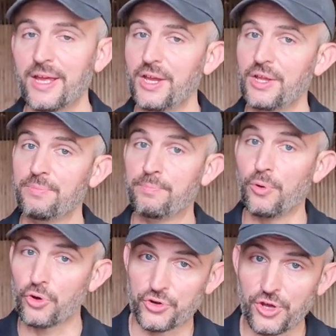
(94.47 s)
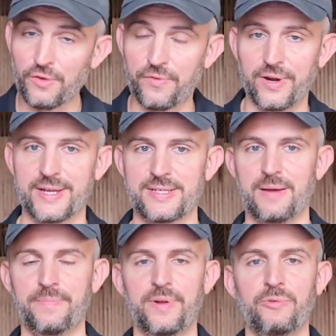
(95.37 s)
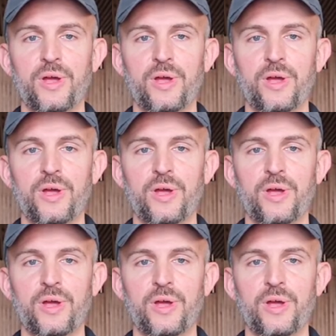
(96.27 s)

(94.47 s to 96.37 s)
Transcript: In Bordeaux, for example,